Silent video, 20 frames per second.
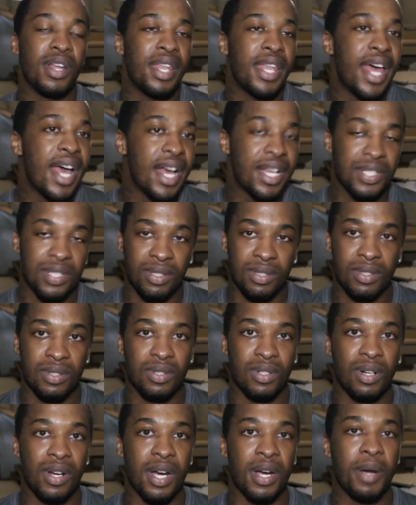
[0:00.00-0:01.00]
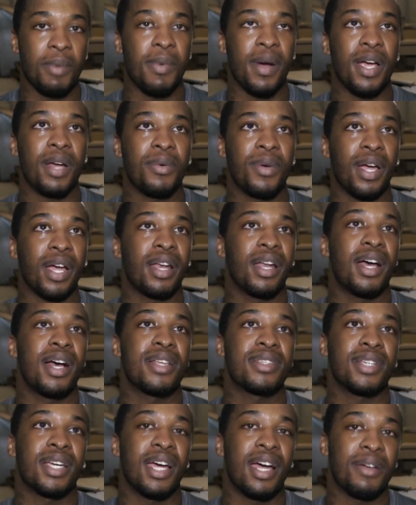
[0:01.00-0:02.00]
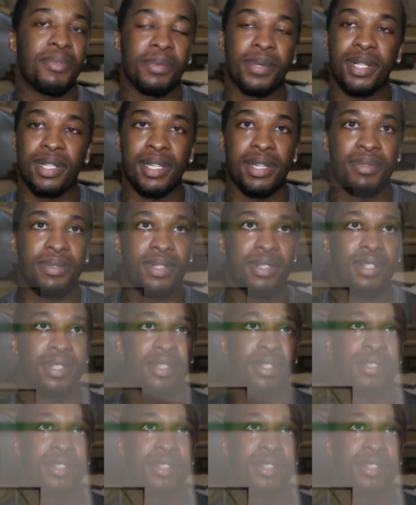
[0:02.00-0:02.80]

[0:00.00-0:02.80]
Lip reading: to the Nationals, you know, everybody recognizes a guy from Cleveland,